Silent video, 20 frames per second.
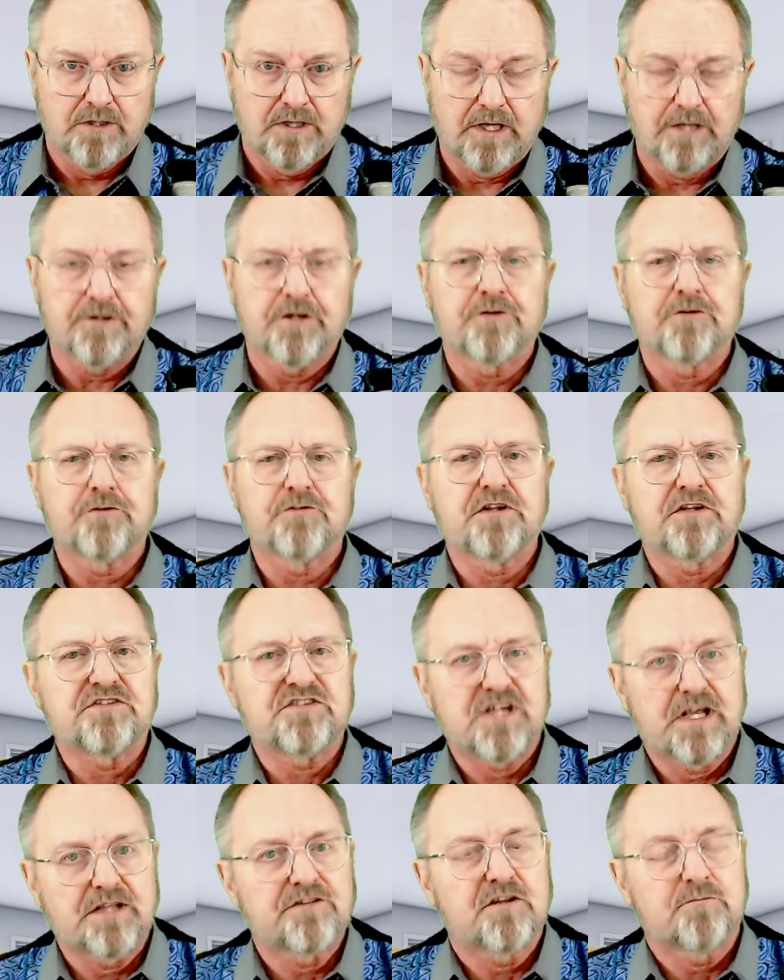and under the
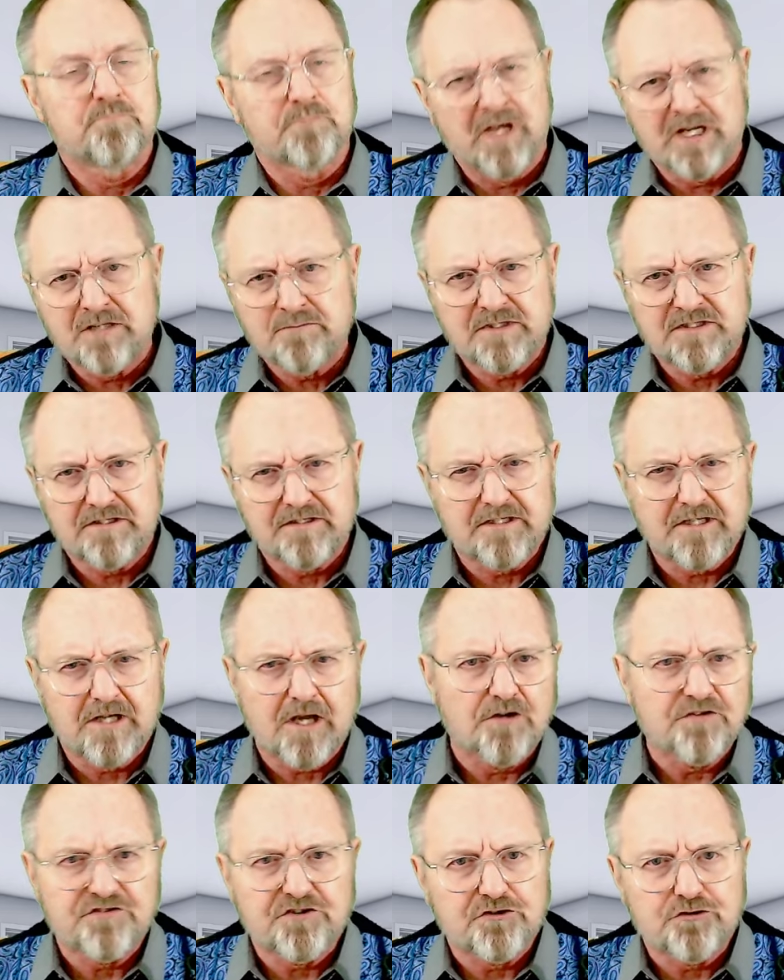10th Amendment of the
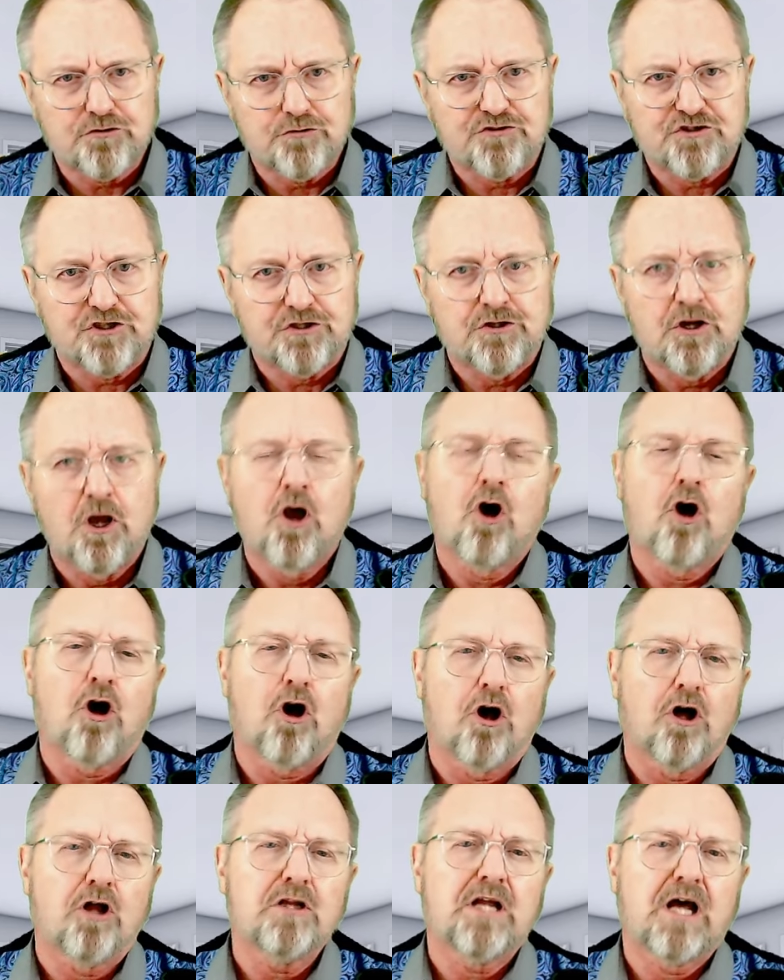Constitution,
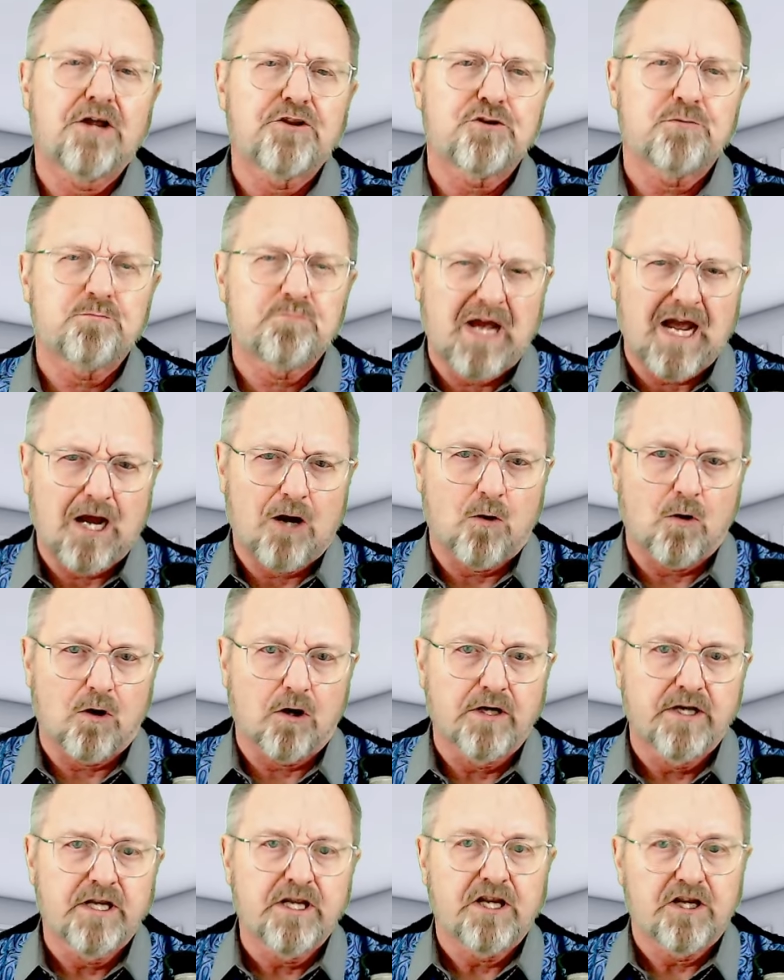all other
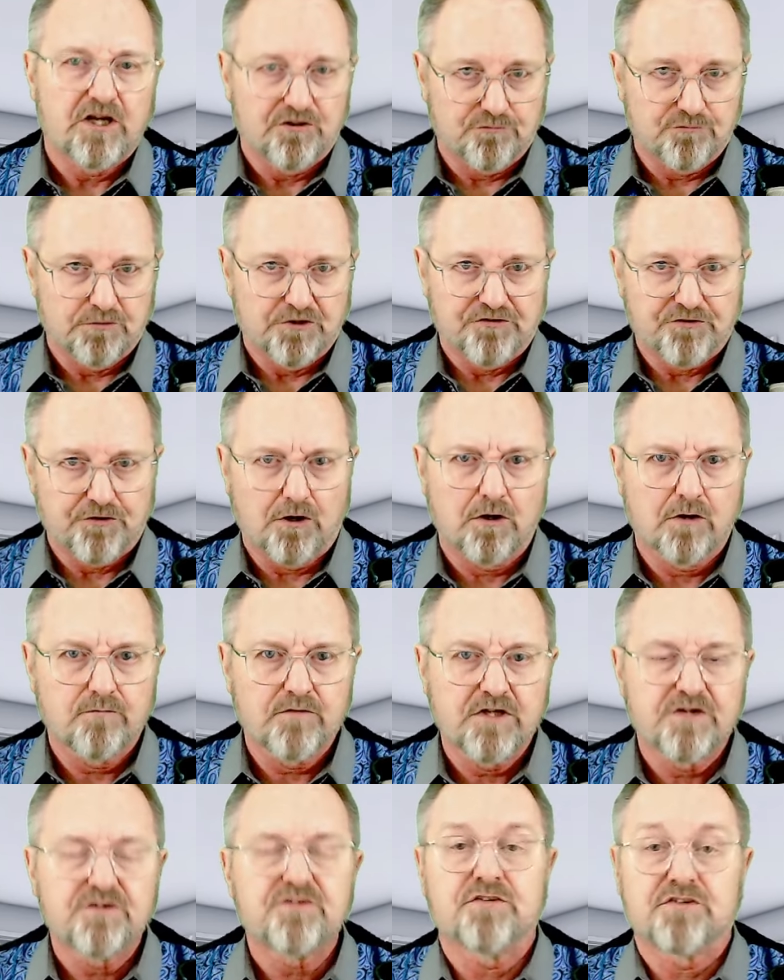power is
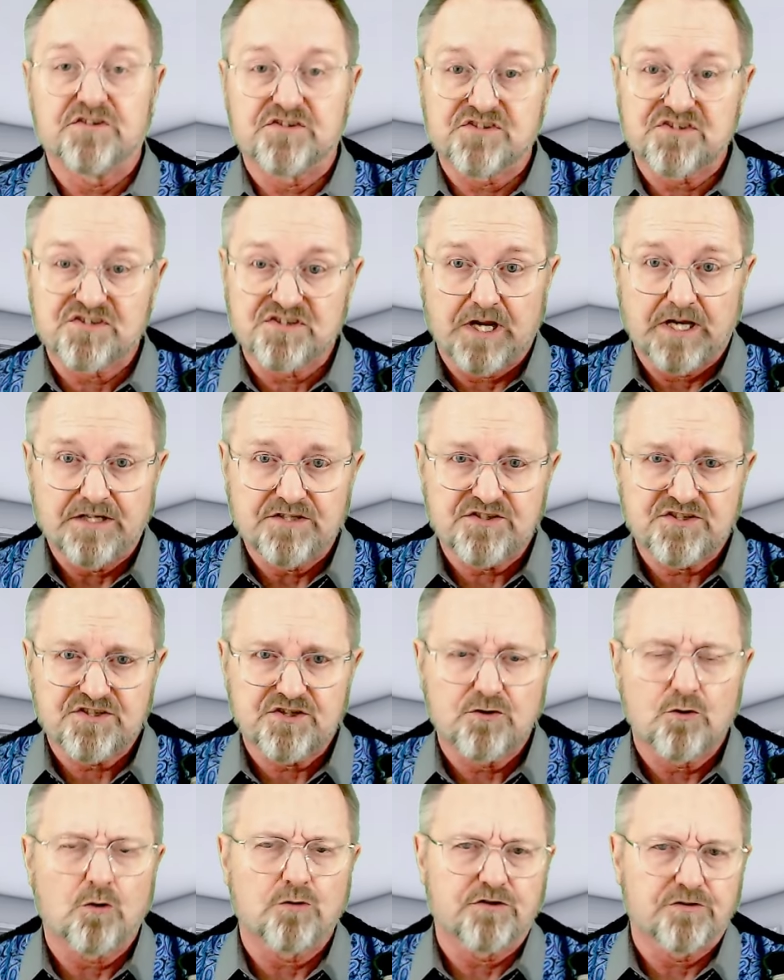reserved to the states
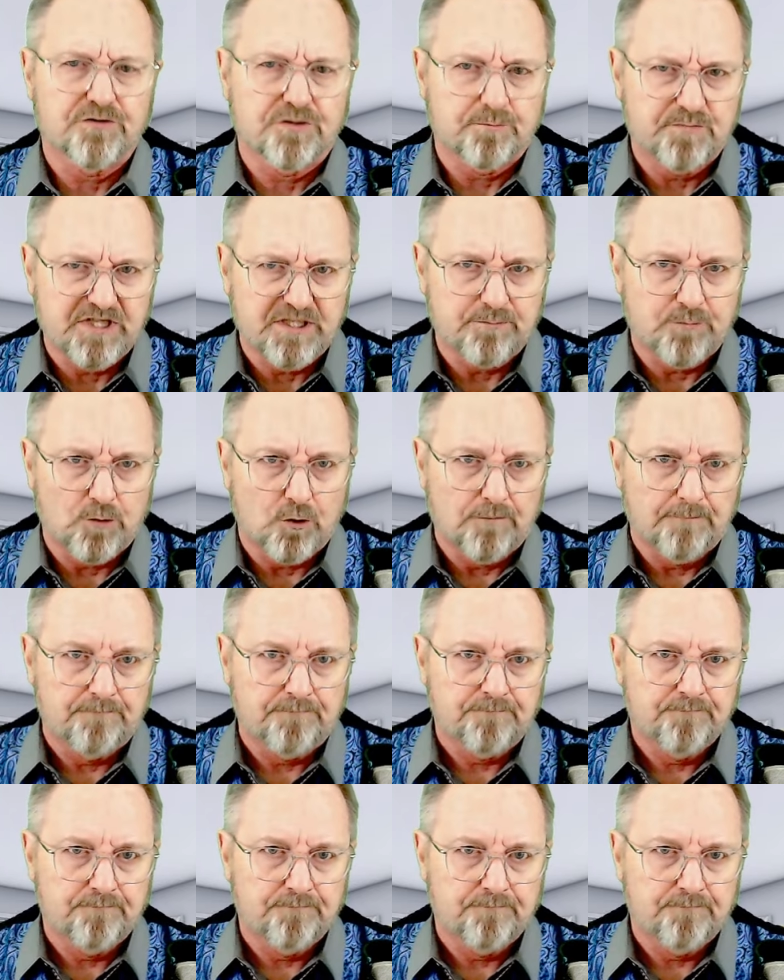or to the people.